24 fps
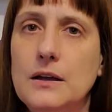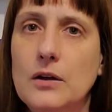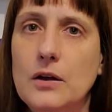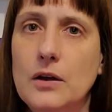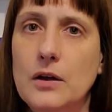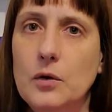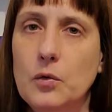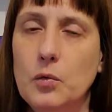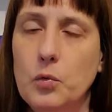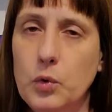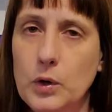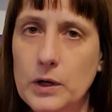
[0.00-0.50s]

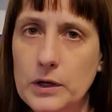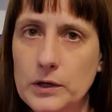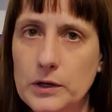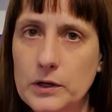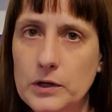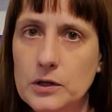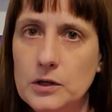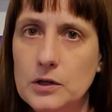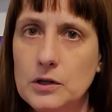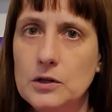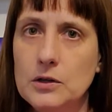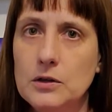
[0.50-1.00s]

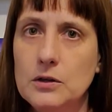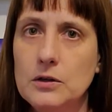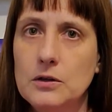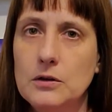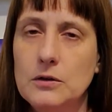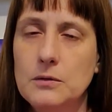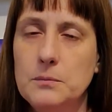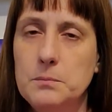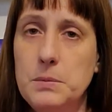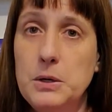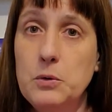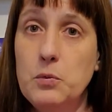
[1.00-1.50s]
will
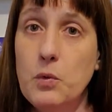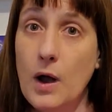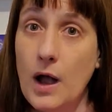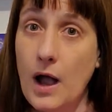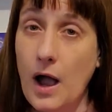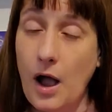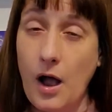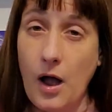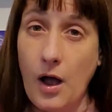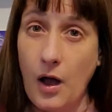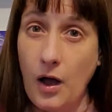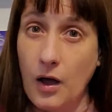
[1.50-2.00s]
be
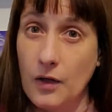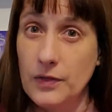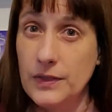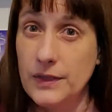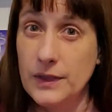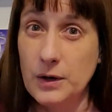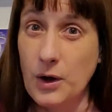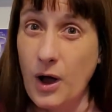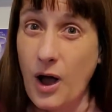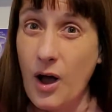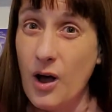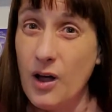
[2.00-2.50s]

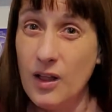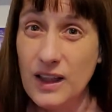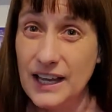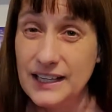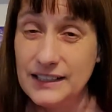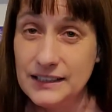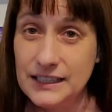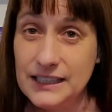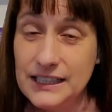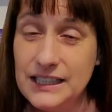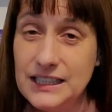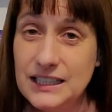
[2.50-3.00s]
all I
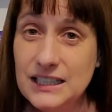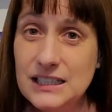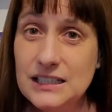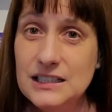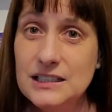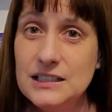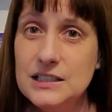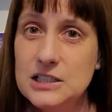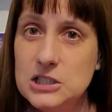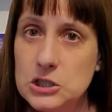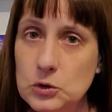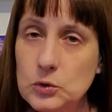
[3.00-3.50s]
need
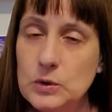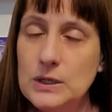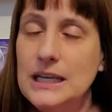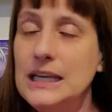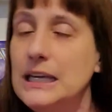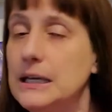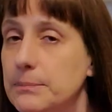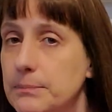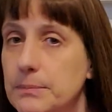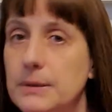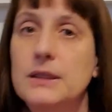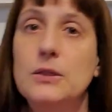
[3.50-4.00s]
to
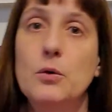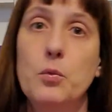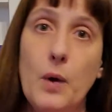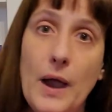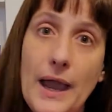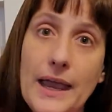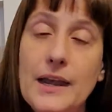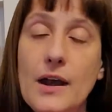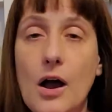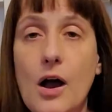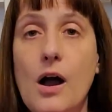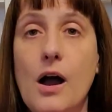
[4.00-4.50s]
keep the
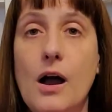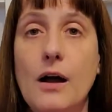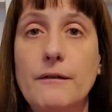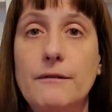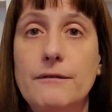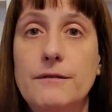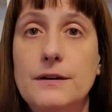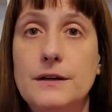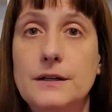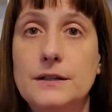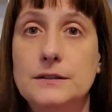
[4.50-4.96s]
weight off.